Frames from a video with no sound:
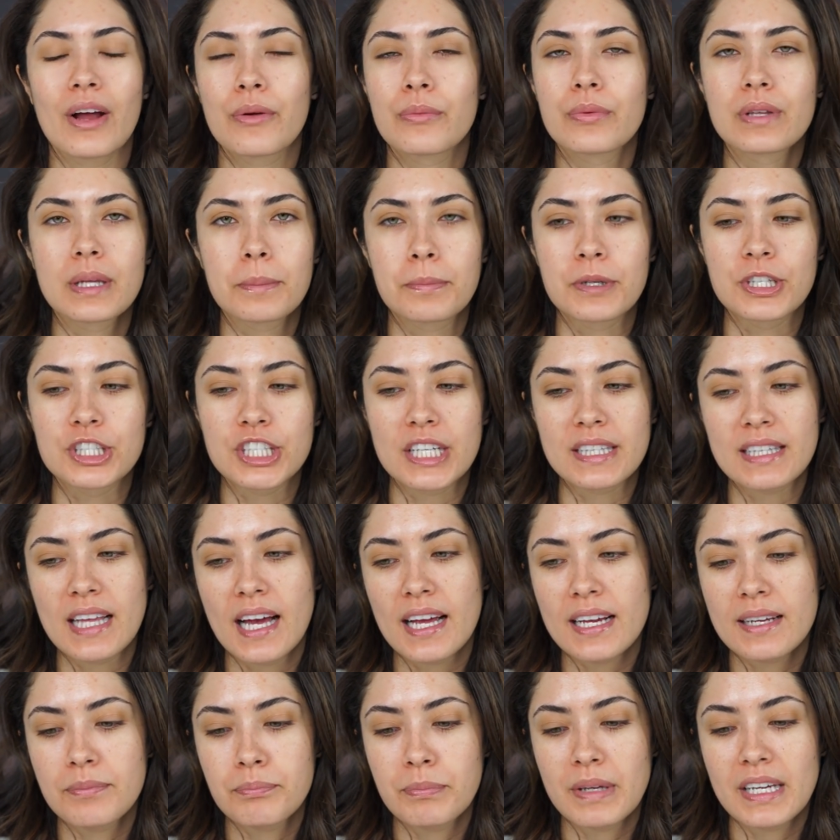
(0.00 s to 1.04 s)
I really appreciate
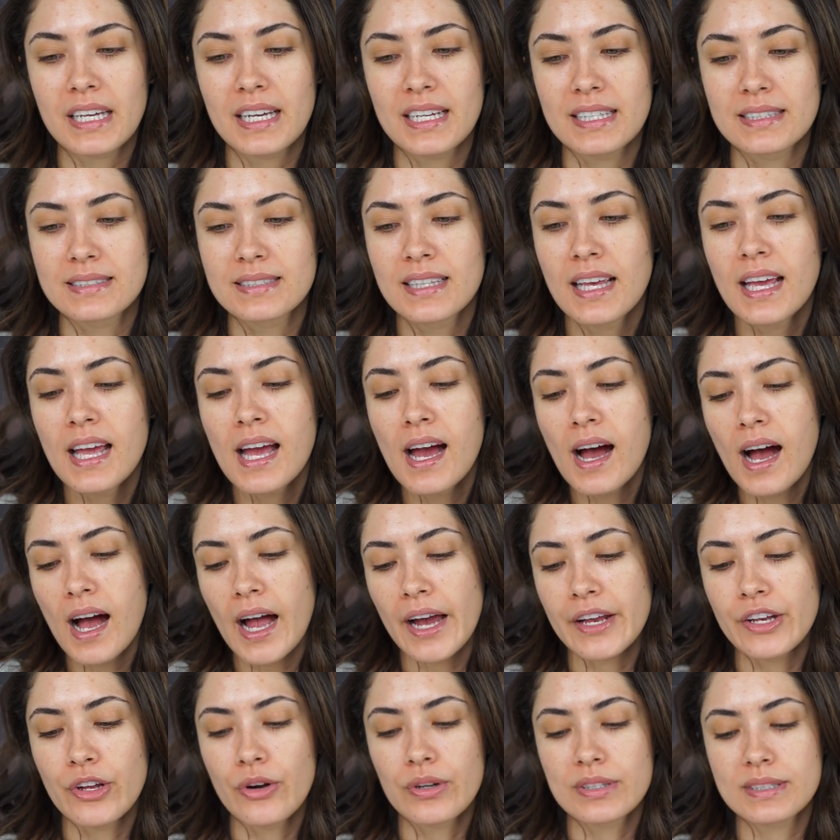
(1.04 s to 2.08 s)
that because
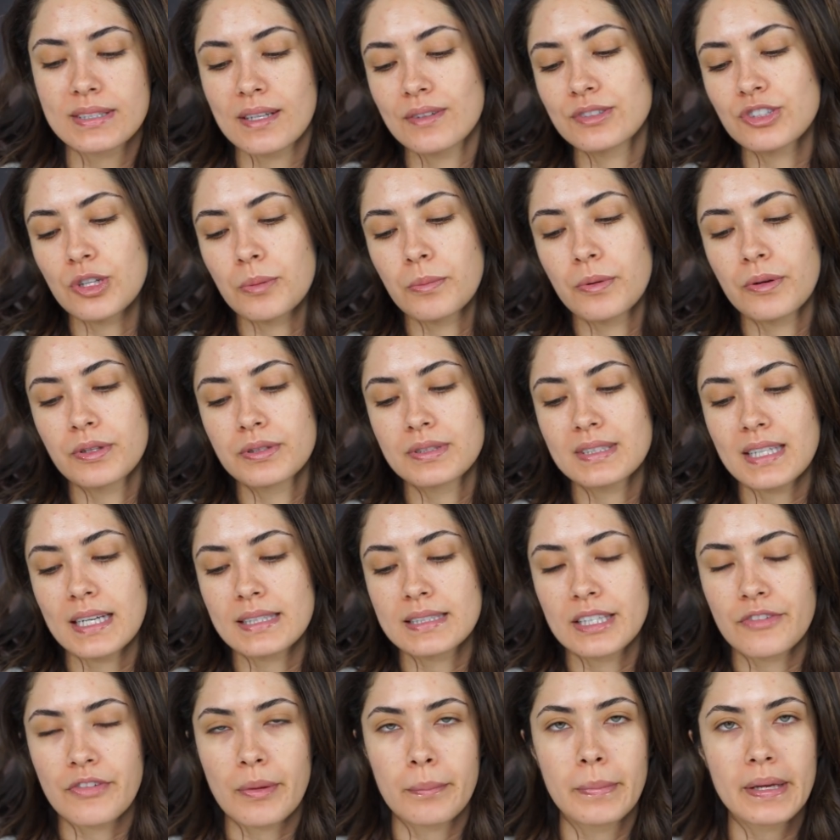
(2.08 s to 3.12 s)
I know it sounds almost
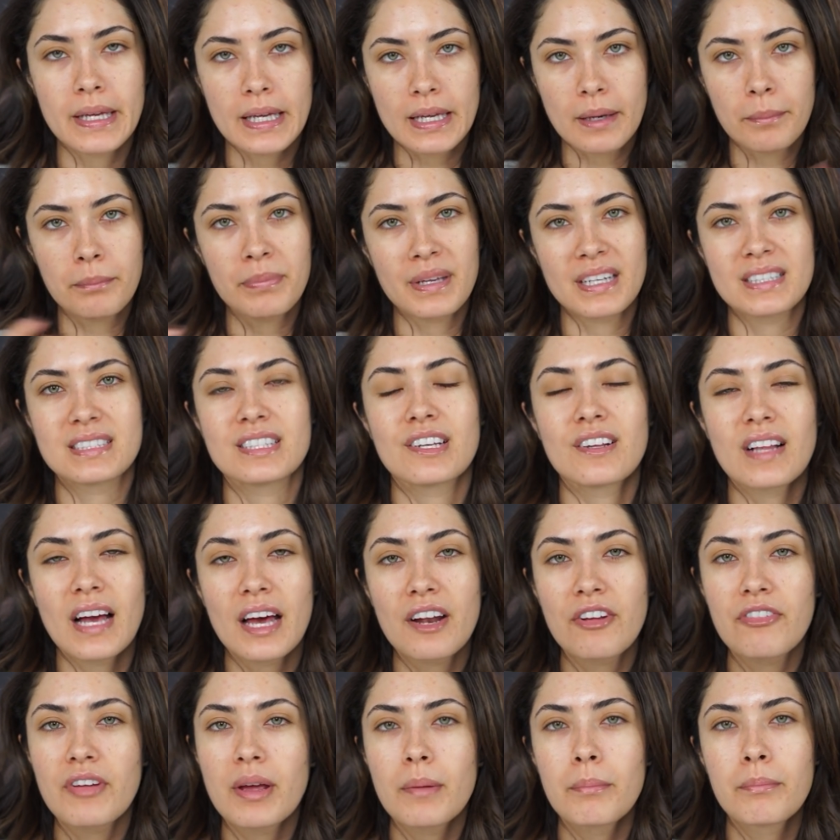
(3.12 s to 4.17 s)
as if I'm making a big deal
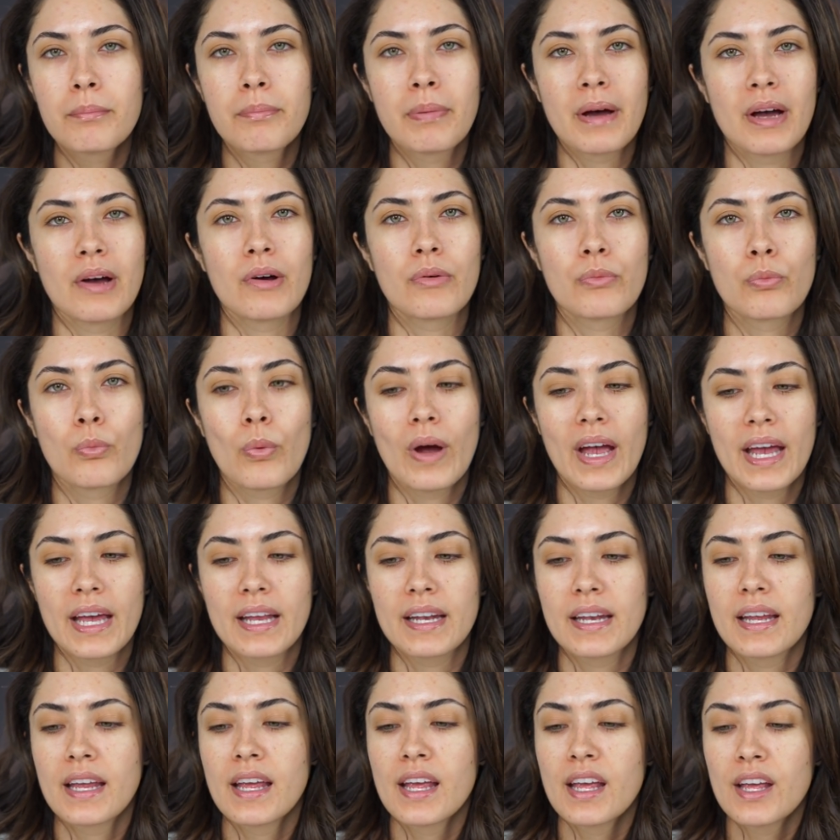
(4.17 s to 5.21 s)
out of it, but
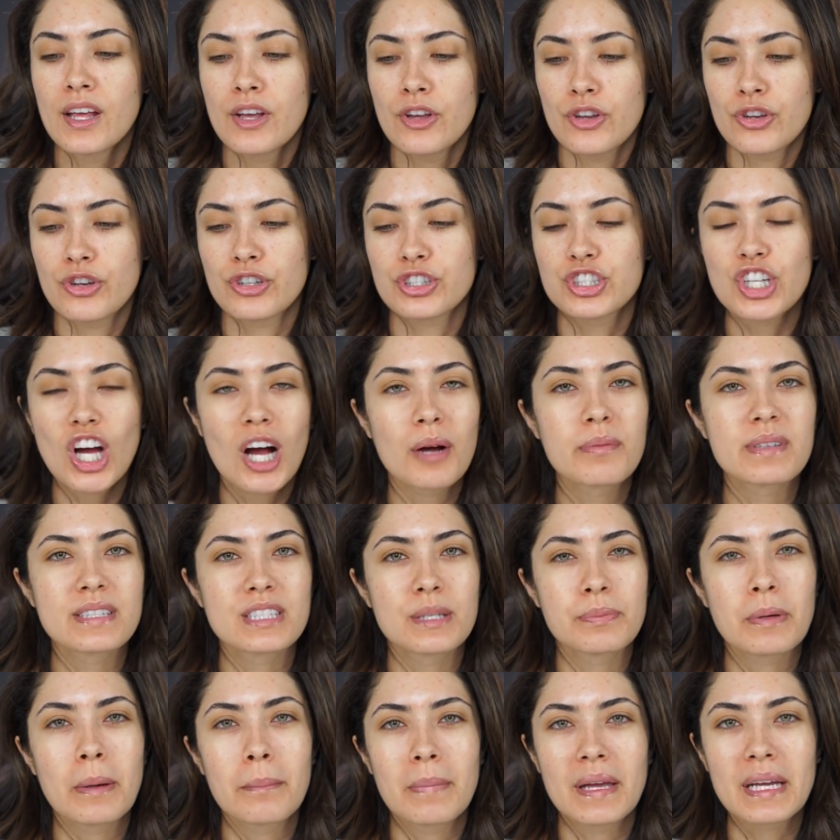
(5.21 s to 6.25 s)
when your job is
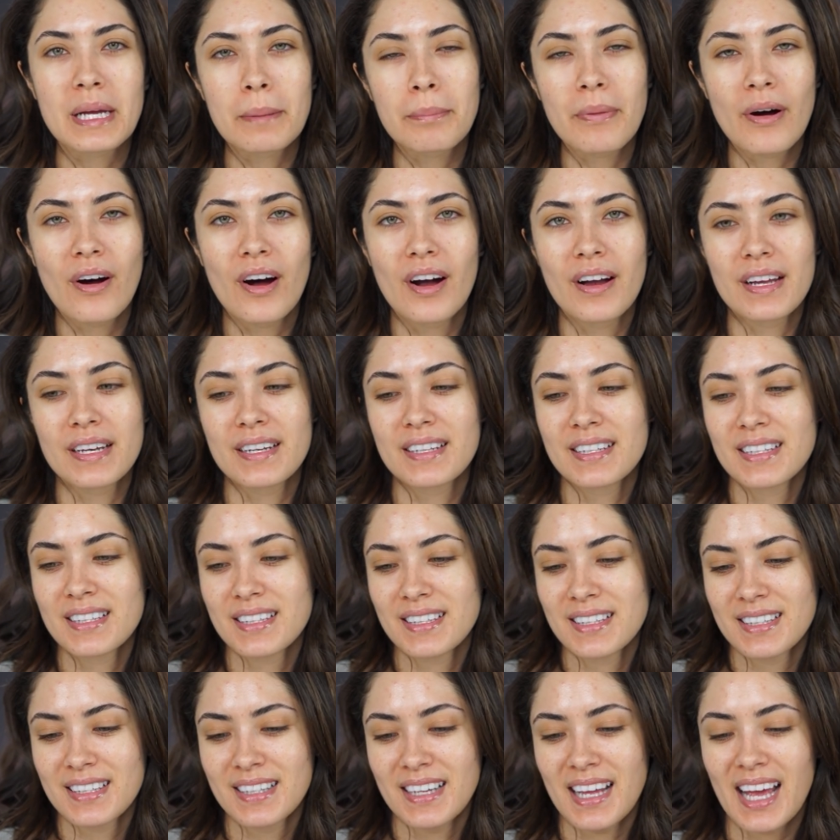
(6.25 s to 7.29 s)
to put makeup on
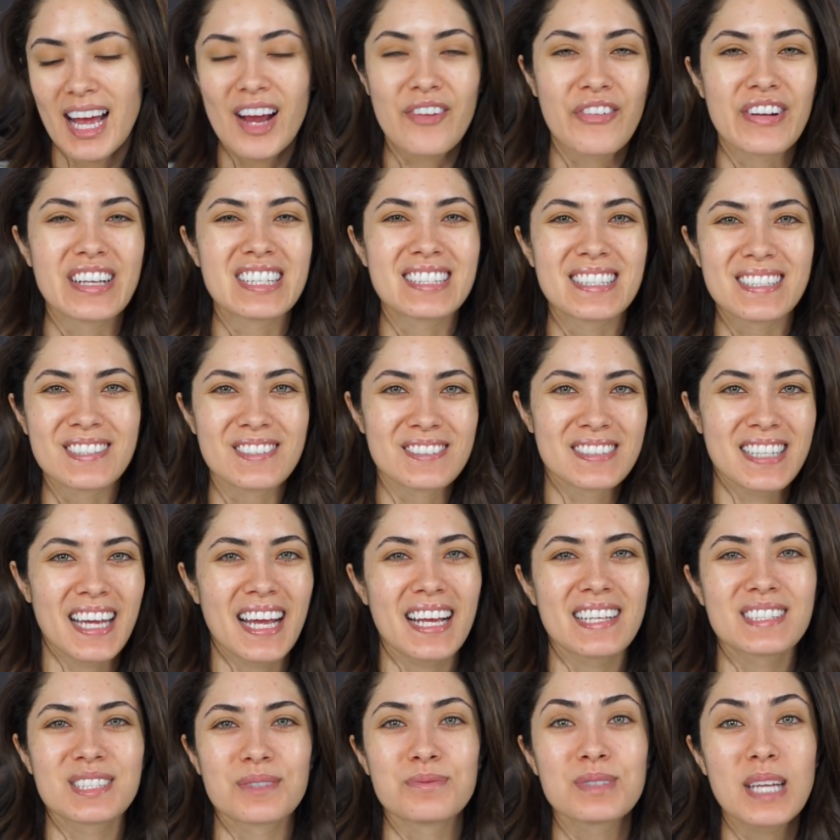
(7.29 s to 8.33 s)
every single
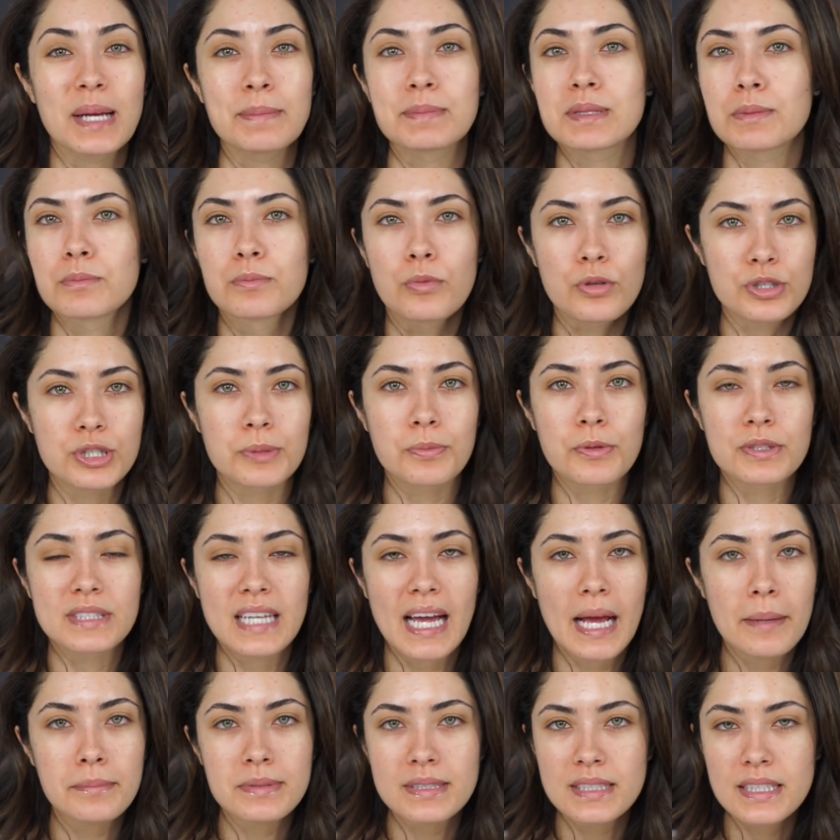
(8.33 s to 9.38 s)
day, sometimes multiple
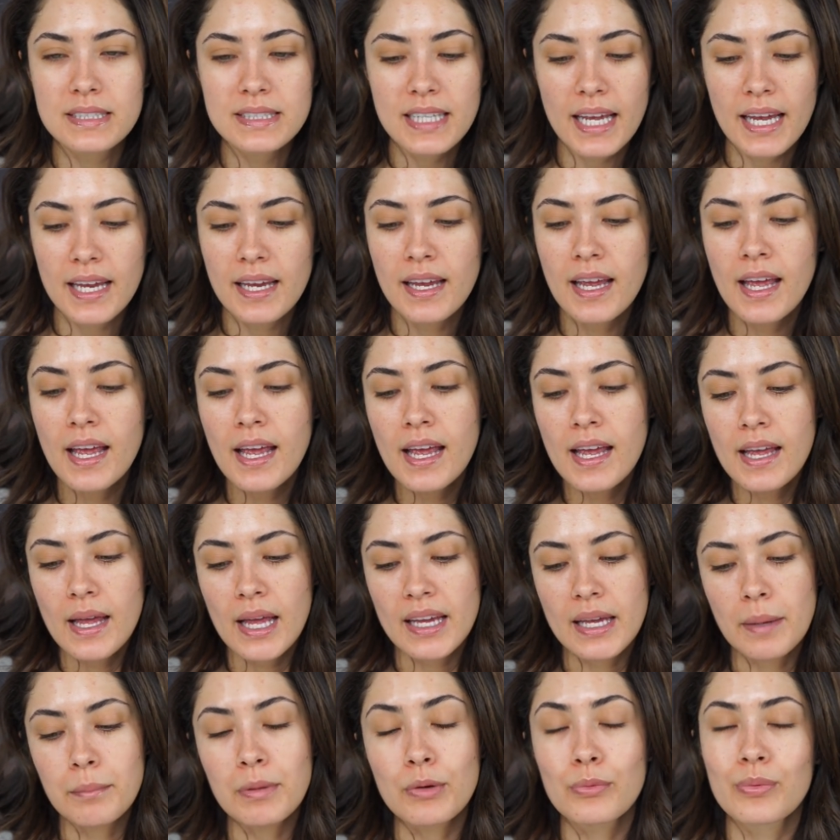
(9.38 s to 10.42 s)
times in a day,
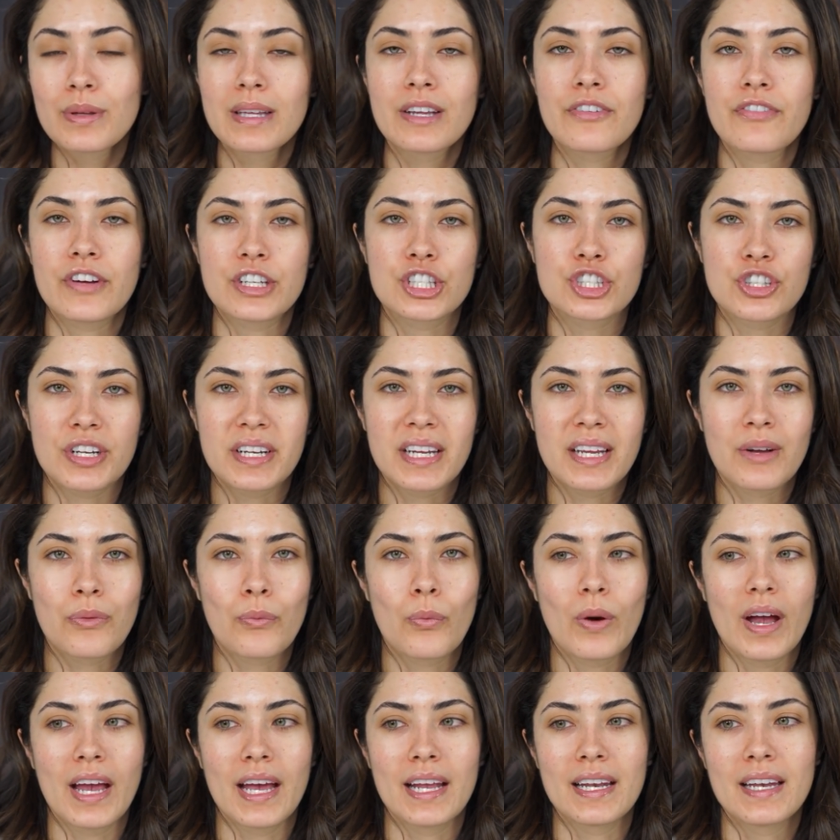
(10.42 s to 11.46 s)
it can be really
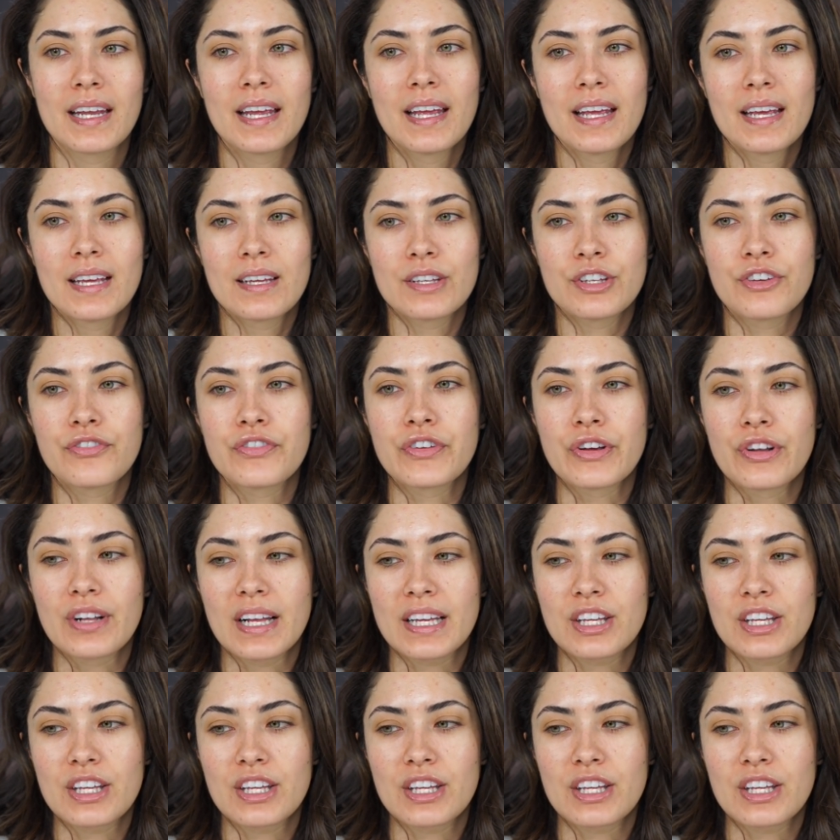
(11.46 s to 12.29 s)
frustrating when you feel